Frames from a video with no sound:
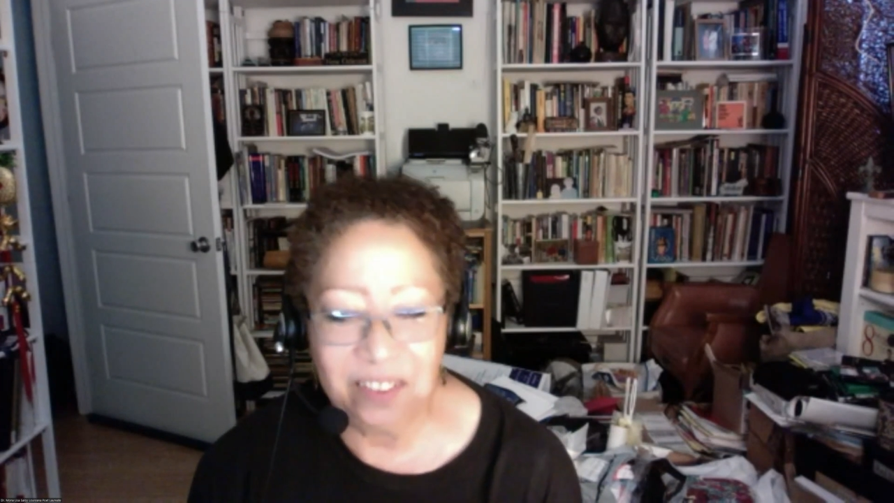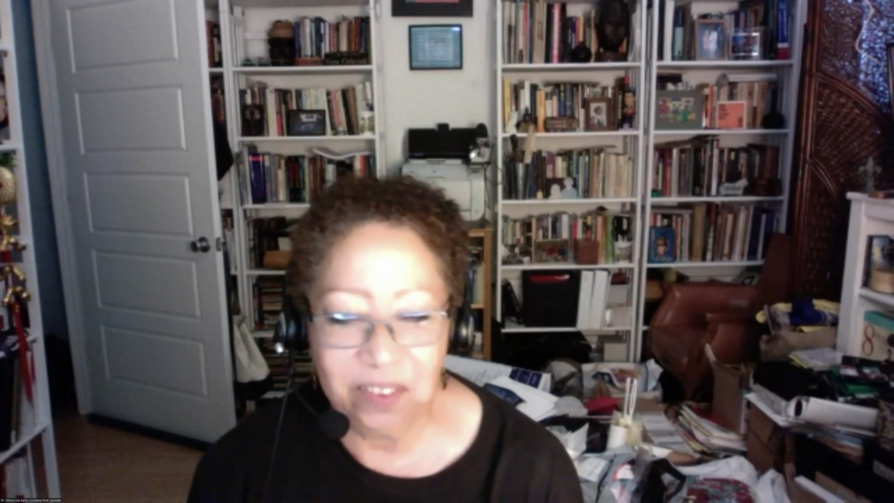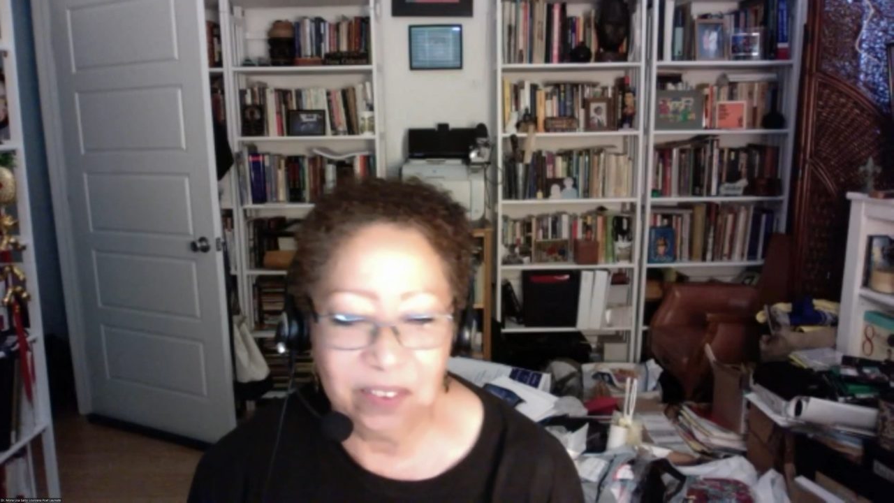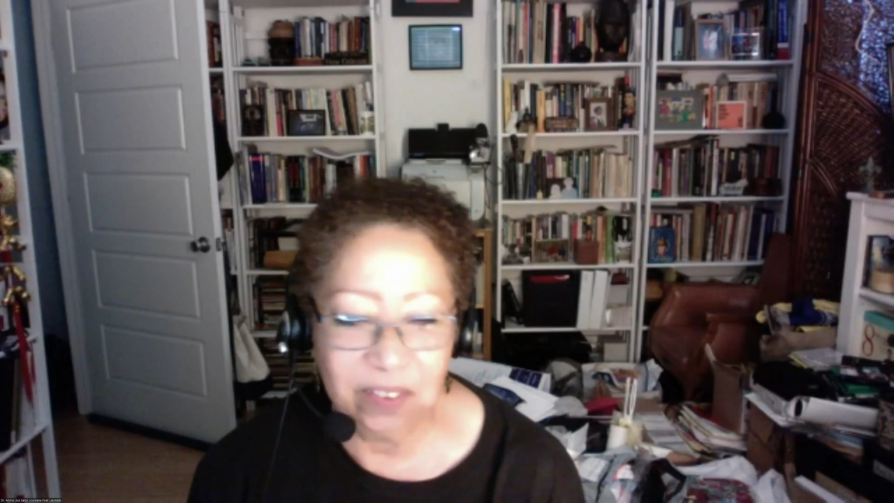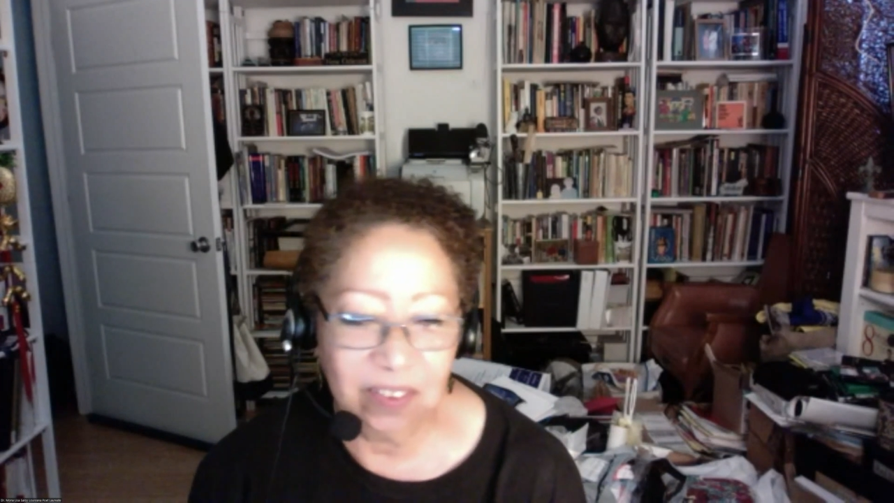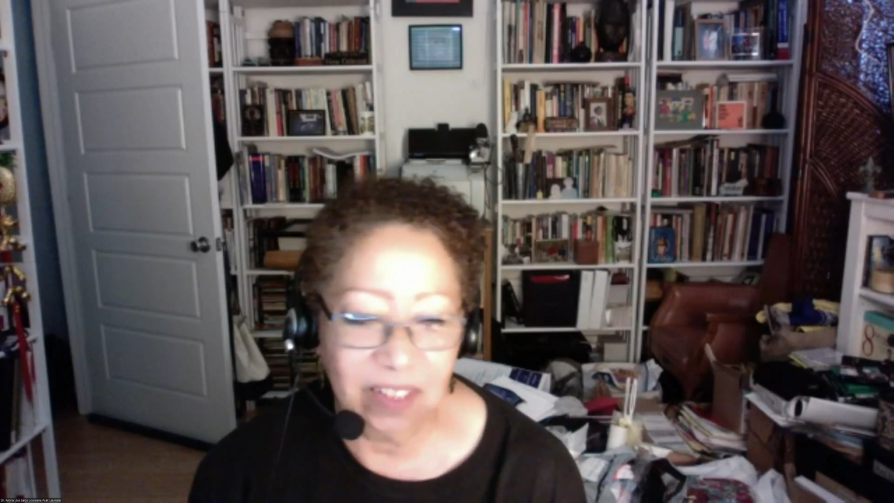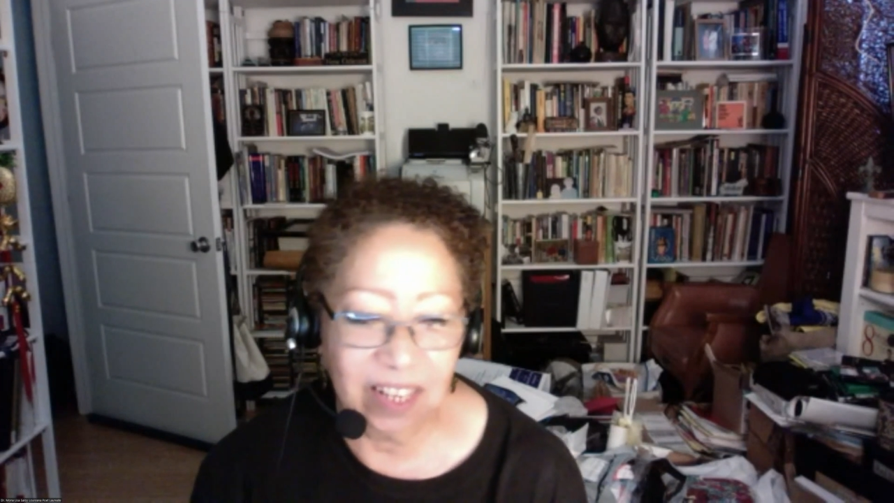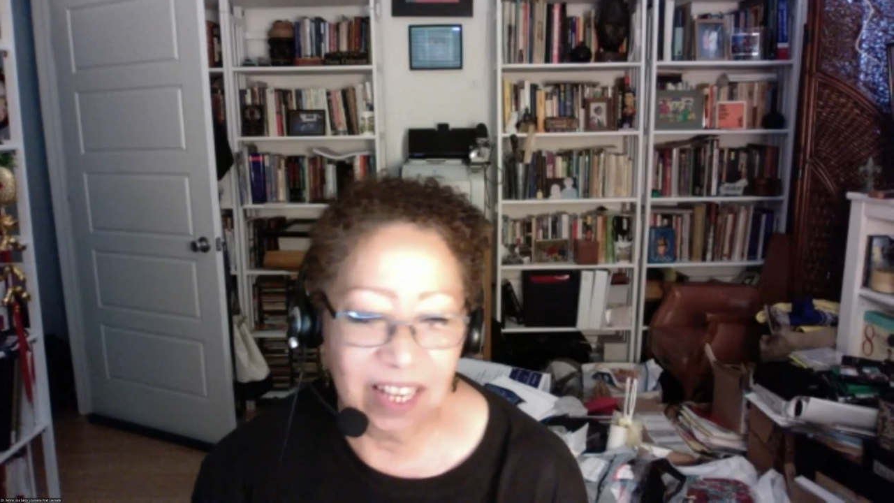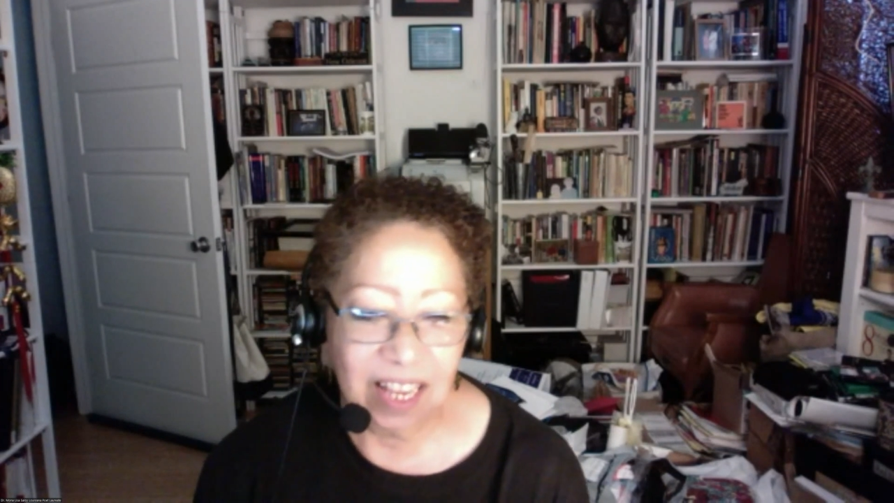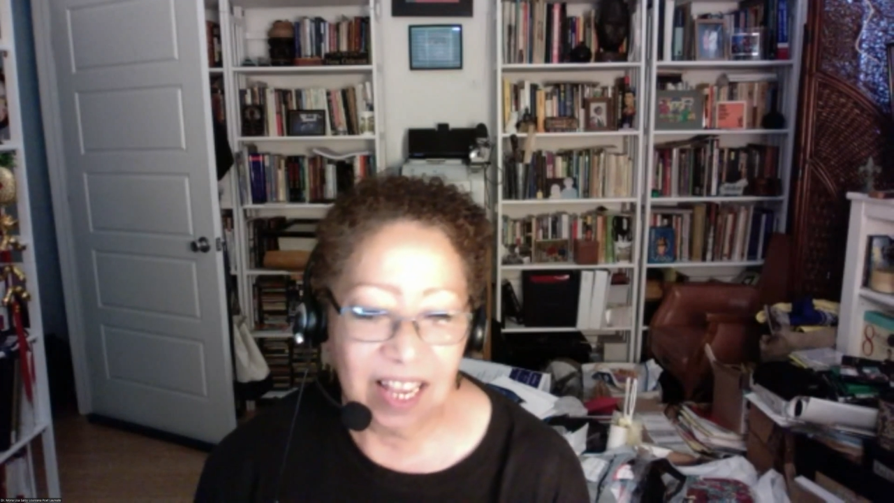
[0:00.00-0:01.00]
you.
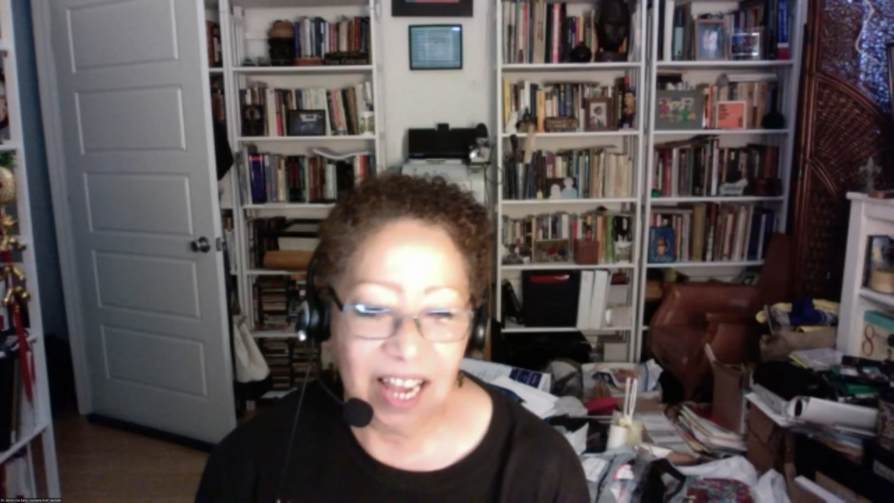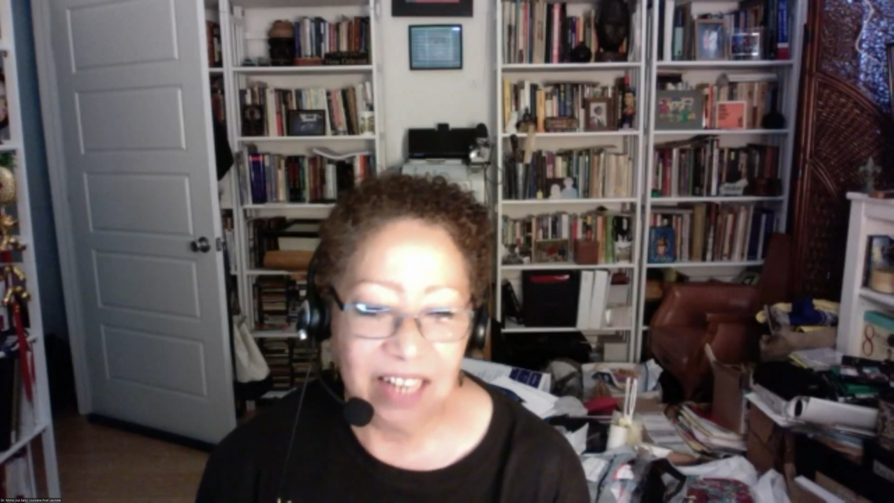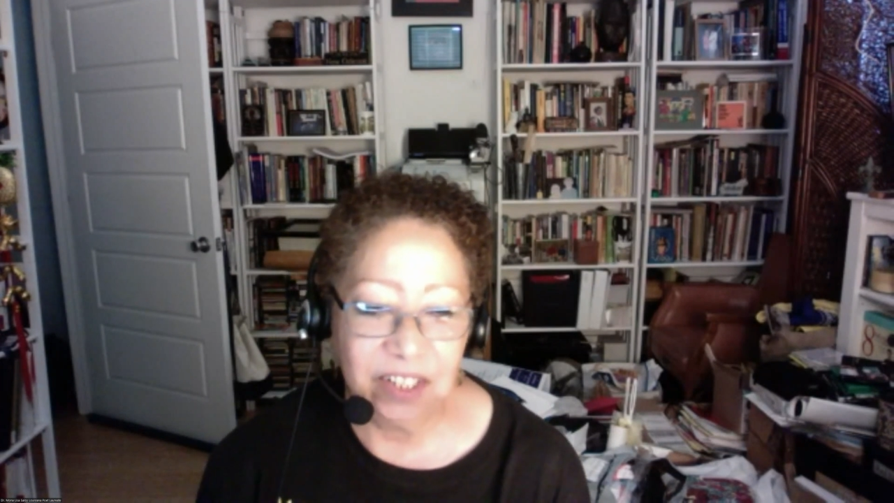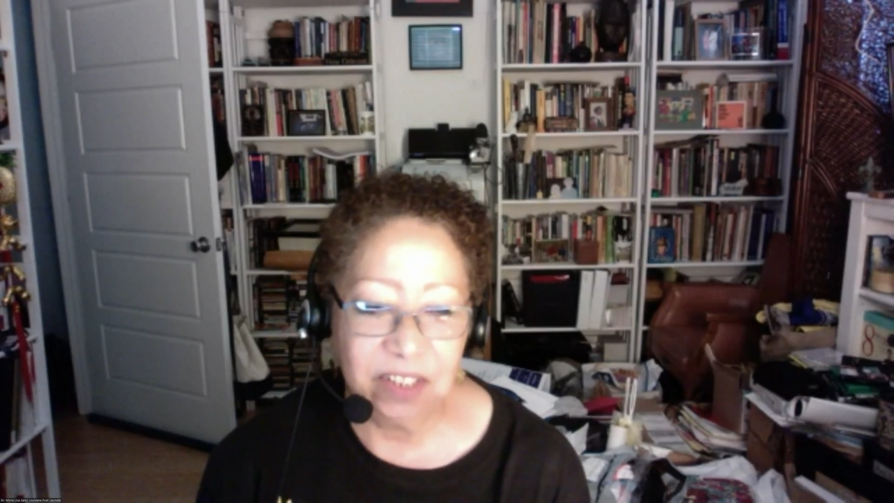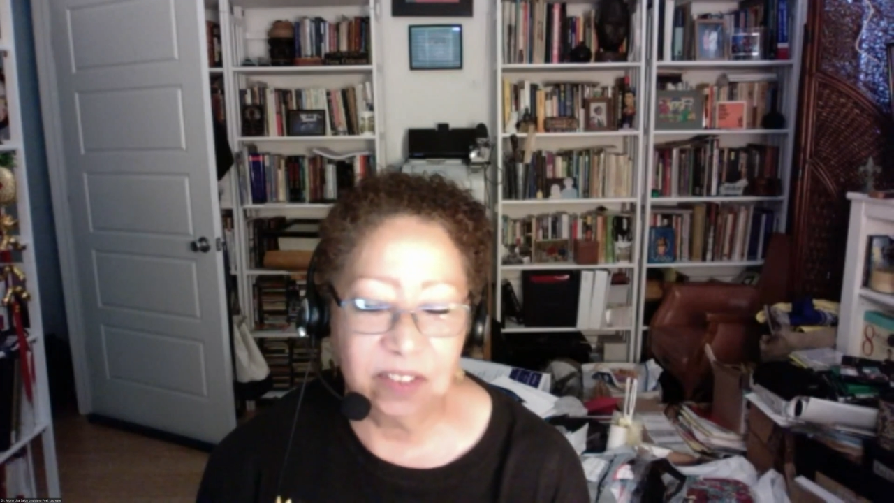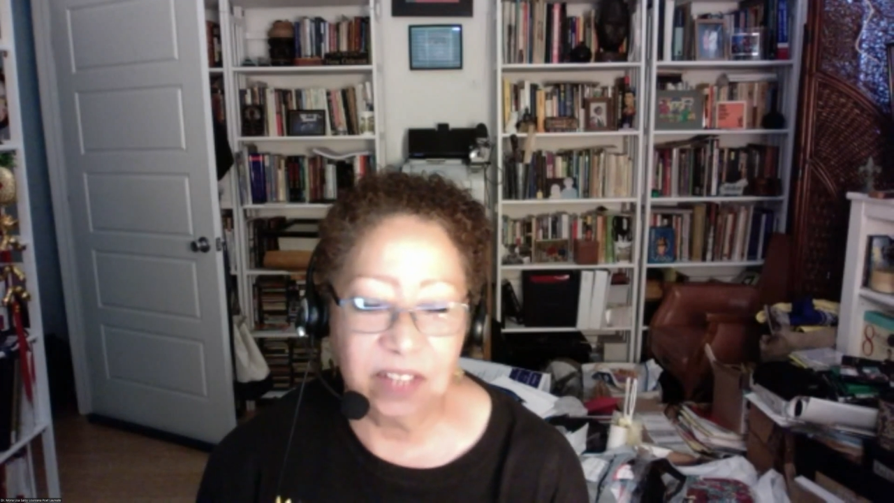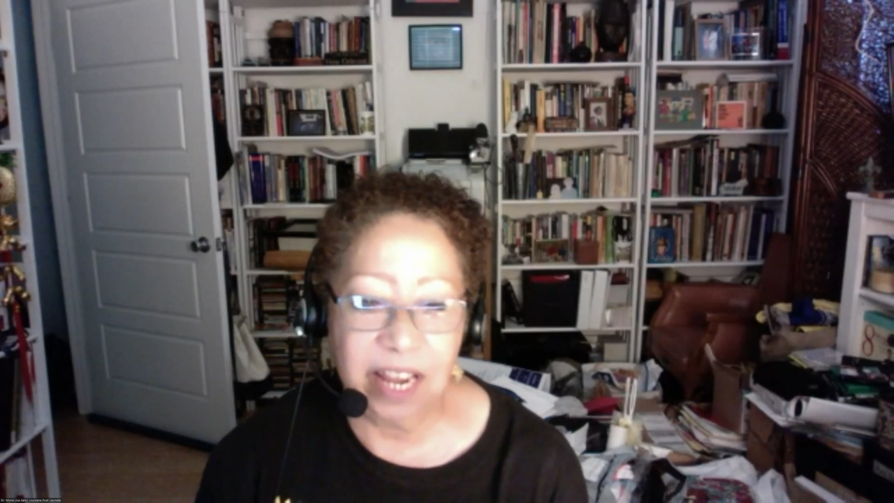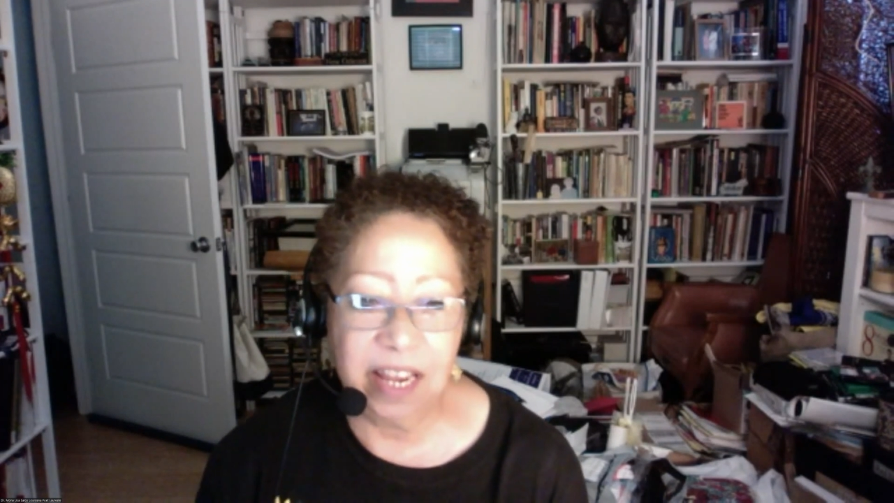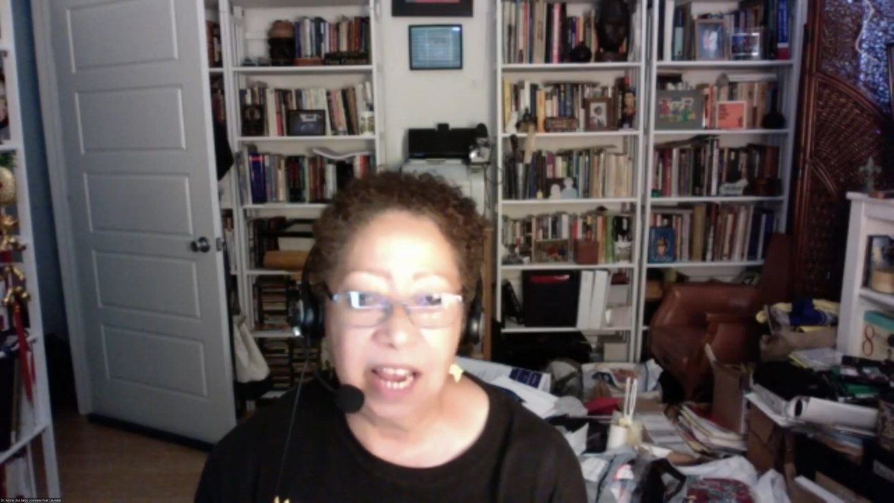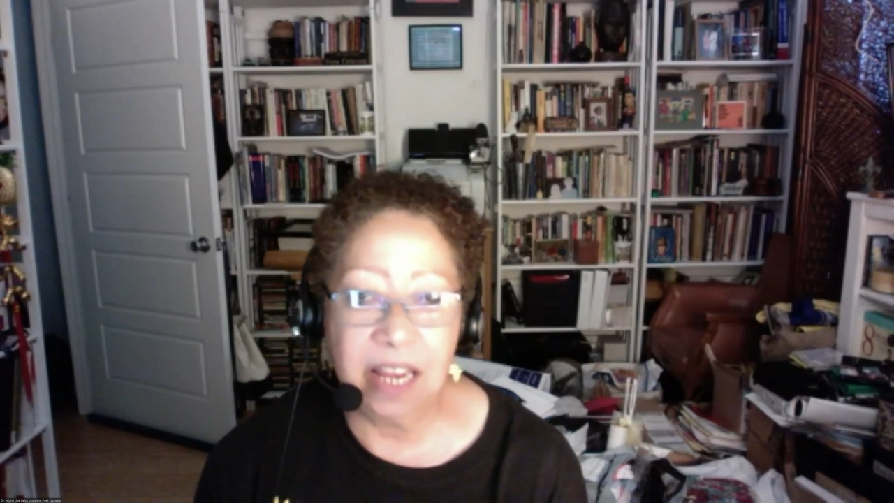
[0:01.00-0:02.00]
I just
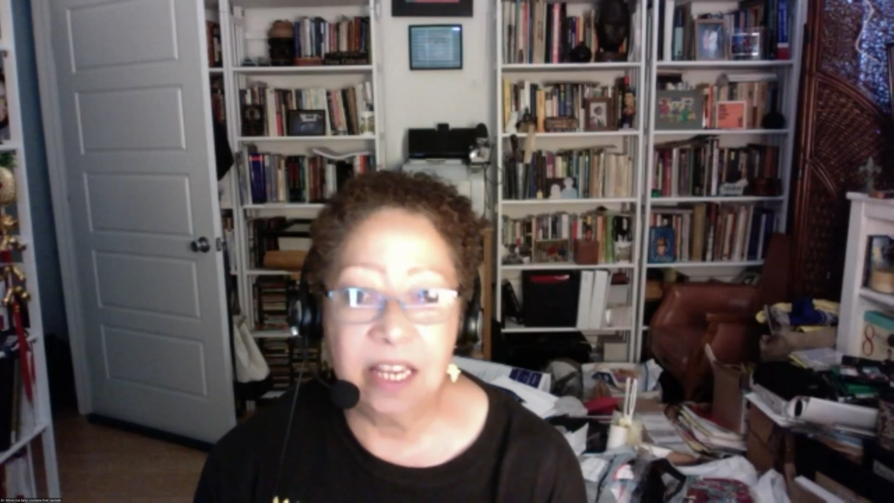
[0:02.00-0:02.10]
I